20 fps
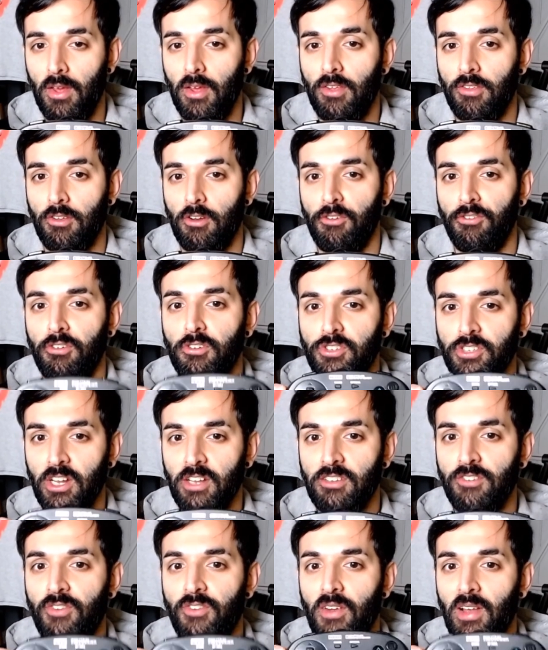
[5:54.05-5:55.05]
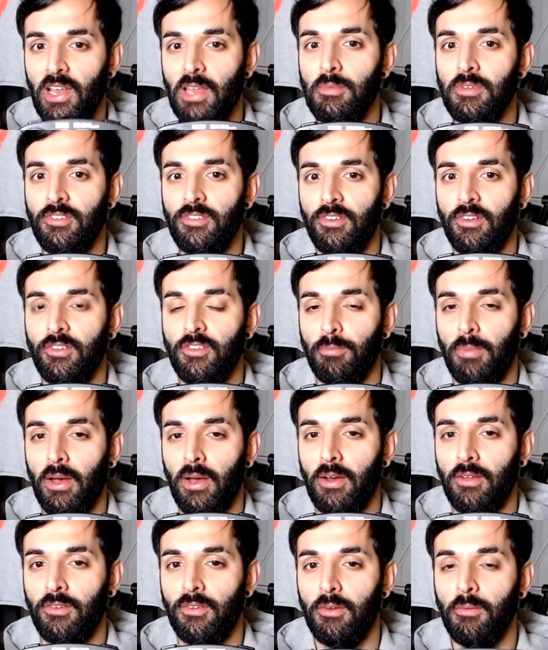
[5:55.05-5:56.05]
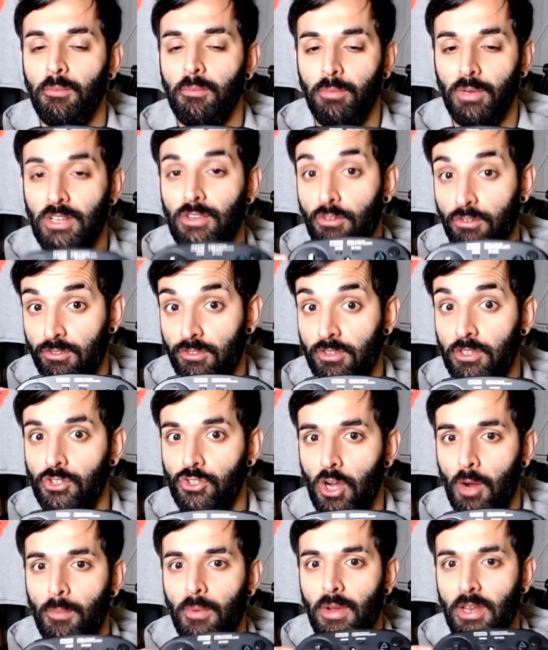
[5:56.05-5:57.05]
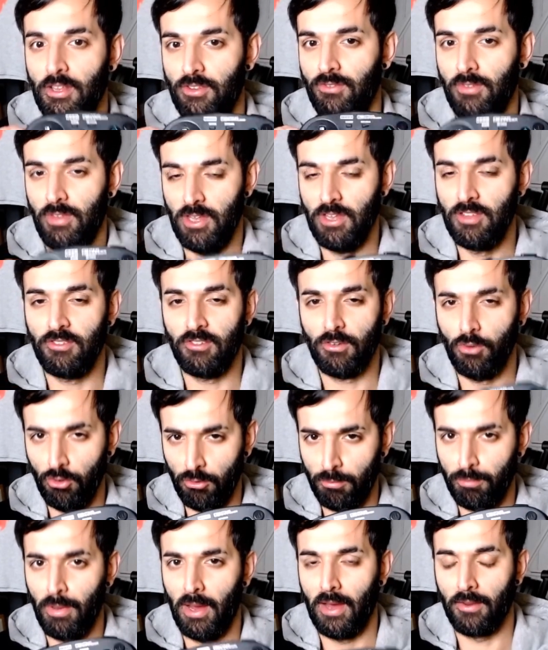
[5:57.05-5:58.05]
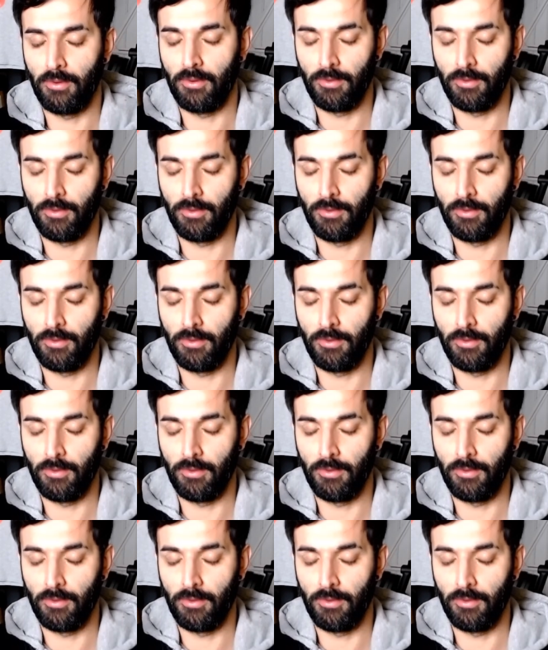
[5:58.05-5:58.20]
So functionality very limited on this pad, but it does the job, and it's a good pad.